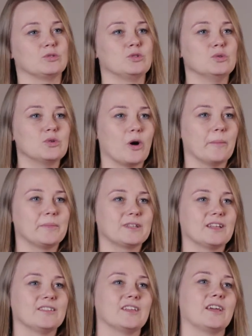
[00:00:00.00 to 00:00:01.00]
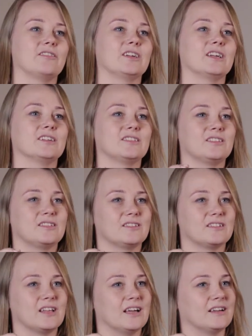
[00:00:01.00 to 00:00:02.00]
two competence
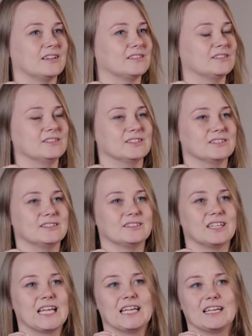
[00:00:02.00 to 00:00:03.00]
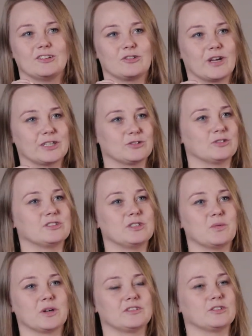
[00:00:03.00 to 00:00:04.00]
areas and try to see what